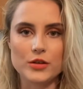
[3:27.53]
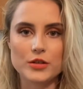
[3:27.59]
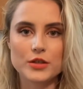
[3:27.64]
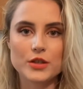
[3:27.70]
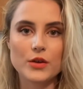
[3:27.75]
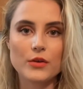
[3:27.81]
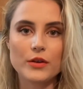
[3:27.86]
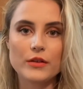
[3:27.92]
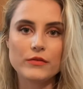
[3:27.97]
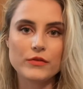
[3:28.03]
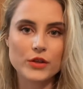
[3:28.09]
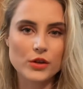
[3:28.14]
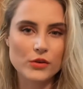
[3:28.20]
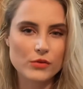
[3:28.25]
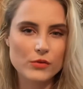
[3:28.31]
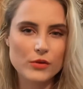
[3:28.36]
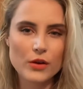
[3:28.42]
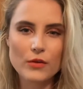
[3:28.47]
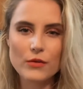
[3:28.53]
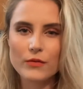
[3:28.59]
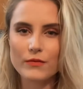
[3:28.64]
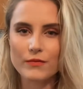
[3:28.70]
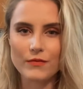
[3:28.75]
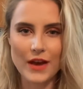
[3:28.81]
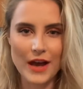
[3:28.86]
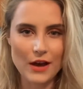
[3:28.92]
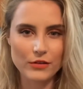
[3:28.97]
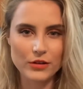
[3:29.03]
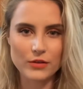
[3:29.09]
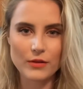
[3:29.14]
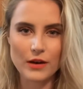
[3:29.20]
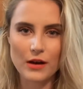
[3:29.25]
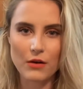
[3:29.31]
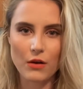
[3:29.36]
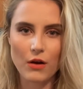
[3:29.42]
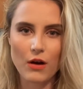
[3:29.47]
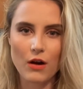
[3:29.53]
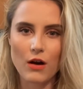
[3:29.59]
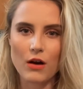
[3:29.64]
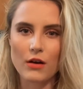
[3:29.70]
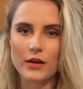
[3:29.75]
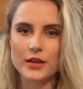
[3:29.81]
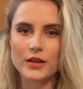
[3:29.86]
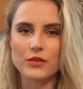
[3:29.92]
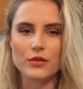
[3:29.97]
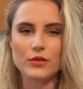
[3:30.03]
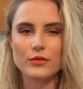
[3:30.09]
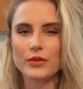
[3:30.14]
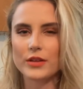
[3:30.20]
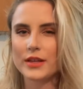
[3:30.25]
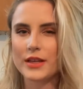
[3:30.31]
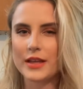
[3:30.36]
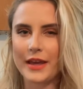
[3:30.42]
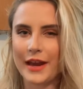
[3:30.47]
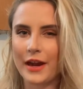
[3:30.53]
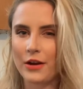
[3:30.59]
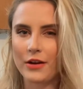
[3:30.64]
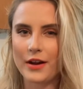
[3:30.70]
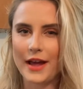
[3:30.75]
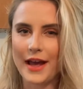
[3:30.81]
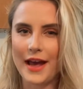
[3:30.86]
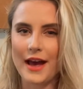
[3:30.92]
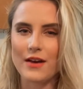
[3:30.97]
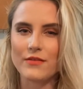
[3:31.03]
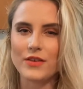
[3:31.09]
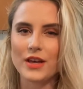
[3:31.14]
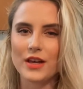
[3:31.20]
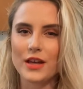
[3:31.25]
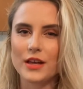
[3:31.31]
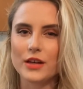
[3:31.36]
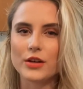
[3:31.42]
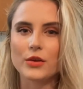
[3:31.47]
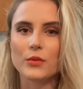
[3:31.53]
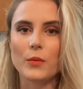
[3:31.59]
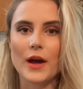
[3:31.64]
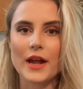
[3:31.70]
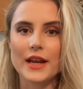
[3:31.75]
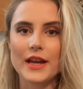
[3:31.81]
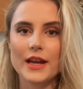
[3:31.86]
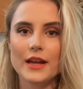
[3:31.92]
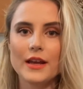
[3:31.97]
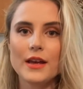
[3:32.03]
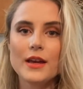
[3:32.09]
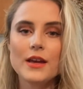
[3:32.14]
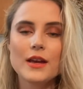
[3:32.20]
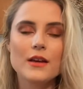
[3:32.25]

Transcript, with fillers: So if you don't value alcohol and you don't really care to have it at your wedding,